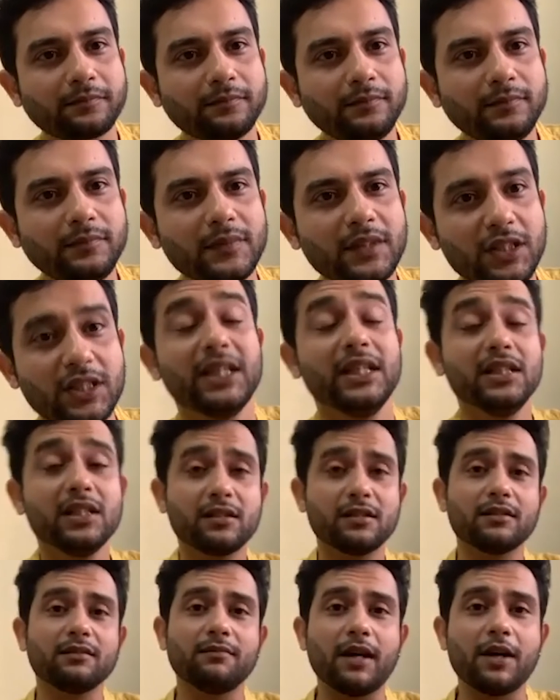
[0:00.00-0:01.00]
She is
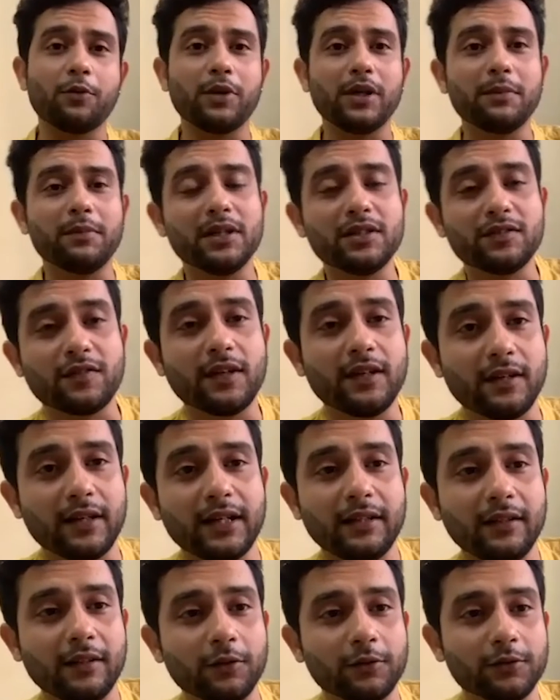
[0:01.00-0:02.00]
my only best friend right now.